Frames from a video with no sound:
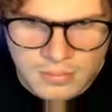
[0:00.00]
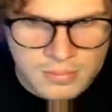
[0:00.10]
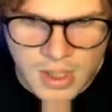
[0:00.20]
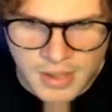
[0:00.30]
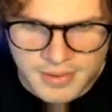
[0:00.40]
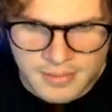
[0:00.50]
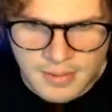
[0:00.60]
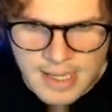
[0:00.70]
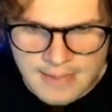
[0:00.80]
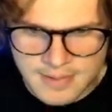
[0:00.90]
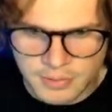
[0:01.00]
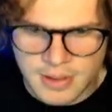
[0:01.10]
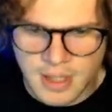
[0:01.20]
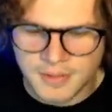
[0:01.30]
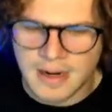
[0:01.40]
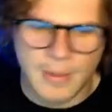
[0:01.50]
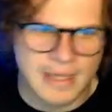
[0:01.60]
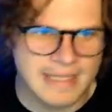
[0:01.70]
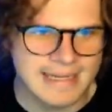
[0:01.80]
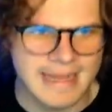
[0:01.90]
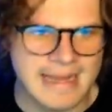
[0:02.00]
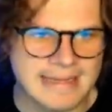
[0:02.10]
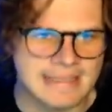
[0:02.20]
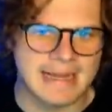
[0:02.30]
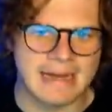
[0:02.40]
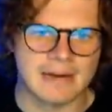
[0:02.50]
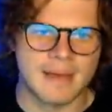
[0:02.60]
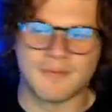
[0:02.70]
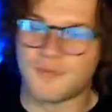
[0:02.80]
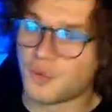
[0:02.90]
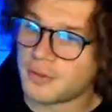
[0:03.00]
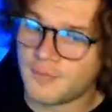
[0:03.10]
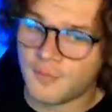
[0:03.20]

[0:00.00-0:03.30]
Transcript: Nothing. Absolutely nothing. I want to get a hit stick on him, man. Fourth and